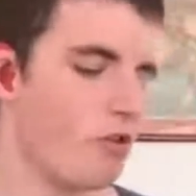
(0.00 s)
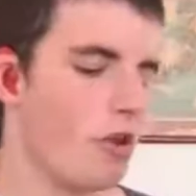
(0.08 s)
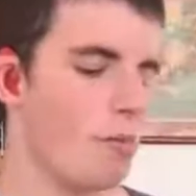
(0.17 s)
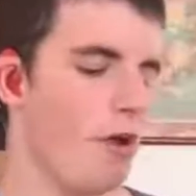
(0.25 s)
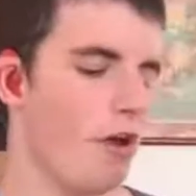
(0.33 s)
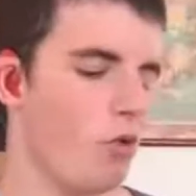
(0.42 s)

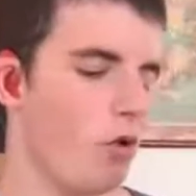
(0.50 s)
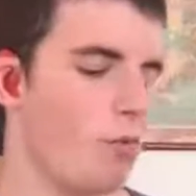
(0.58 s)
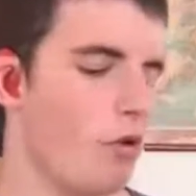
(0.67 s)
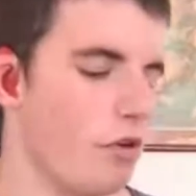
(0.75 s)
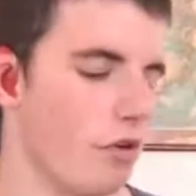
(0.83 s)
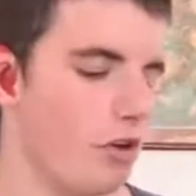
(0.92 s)
Penguin
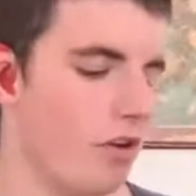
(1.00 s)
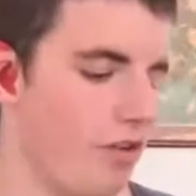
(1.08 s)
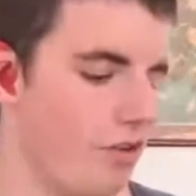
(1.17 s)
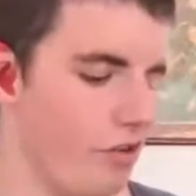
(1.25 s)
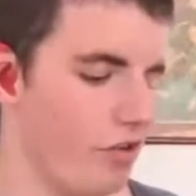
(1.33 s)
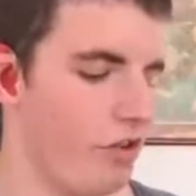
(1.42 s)
modern
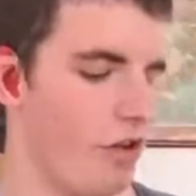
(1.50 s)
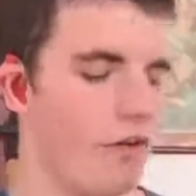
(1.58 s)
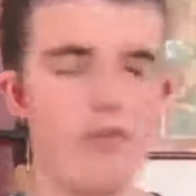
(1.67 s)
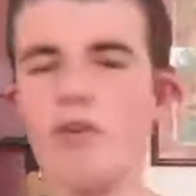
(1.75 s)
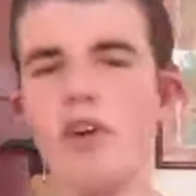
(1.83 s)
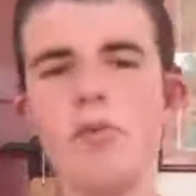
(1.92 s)
classics here, and
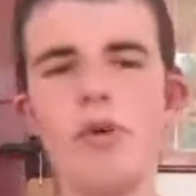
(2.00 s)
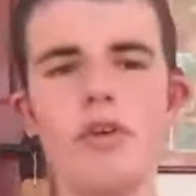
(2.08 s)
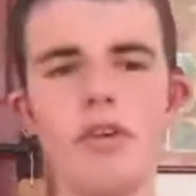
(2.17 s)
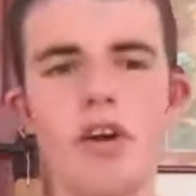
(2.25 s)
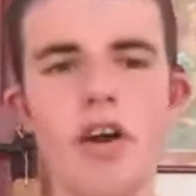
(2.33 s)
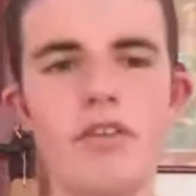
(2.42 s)
I feel like
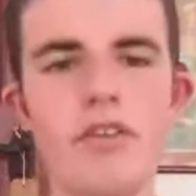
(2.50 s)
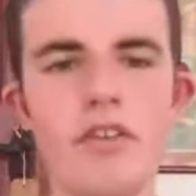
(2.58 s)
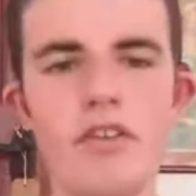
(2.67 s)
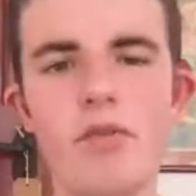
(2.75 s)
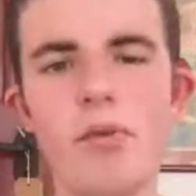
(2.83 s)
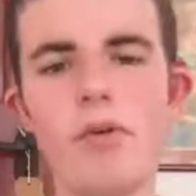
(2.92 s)
modern
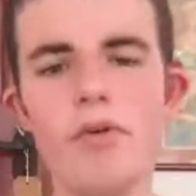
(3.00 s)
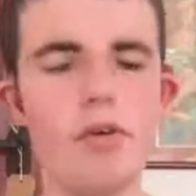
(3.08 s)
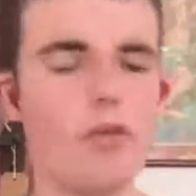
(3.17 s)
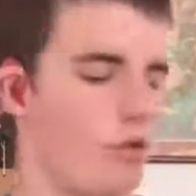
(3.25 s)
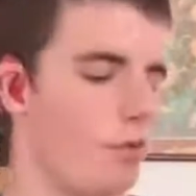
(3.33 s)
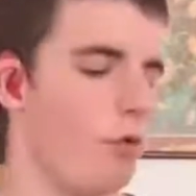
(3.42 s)
classics is a bit of an
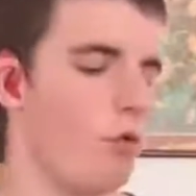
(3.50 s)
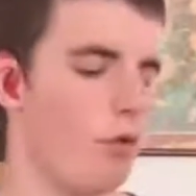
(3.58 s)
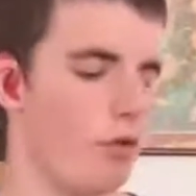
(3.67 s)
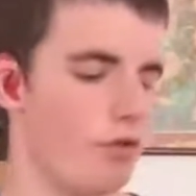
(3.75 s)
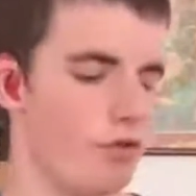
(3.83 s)
oxymoron.